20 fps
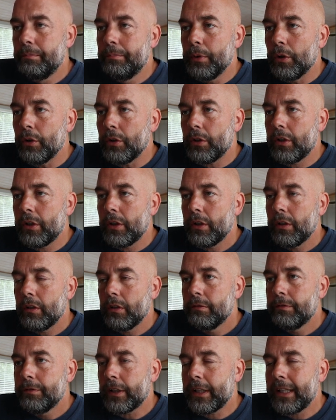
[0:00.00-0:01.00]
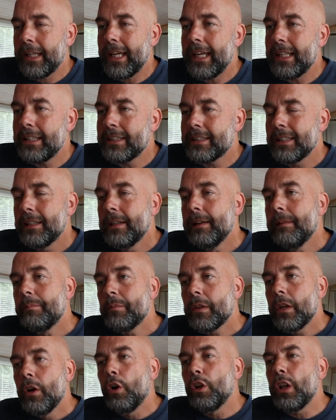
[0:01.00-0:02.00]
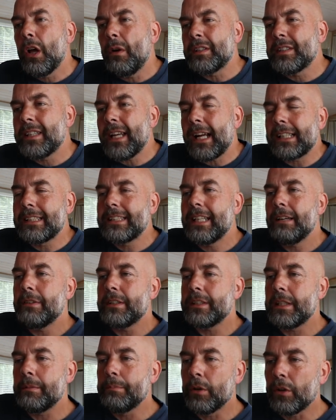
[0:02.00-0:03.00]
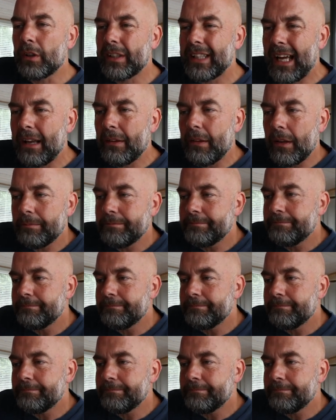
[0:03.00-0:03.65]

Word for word: book for kids, although it's an activity book. Now,